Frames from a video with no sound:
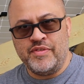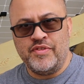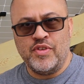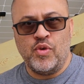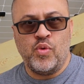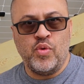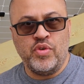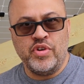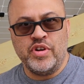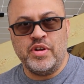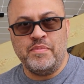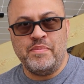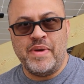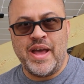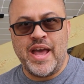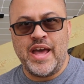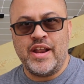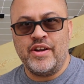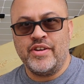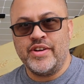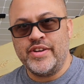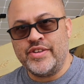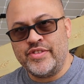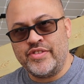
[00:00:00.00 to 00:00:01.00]
but if you order the
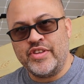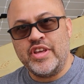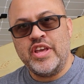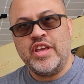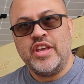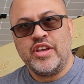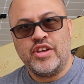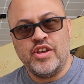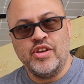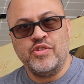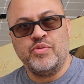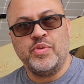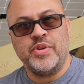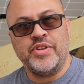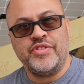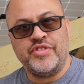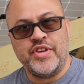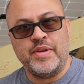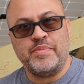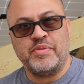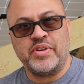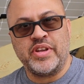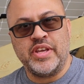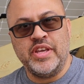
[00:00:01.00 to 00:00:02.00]
batteries, it comes with a
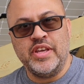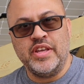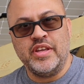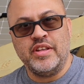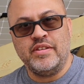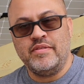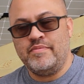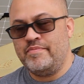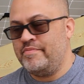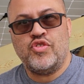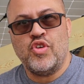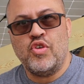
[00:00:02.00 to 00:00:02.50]
separate kit.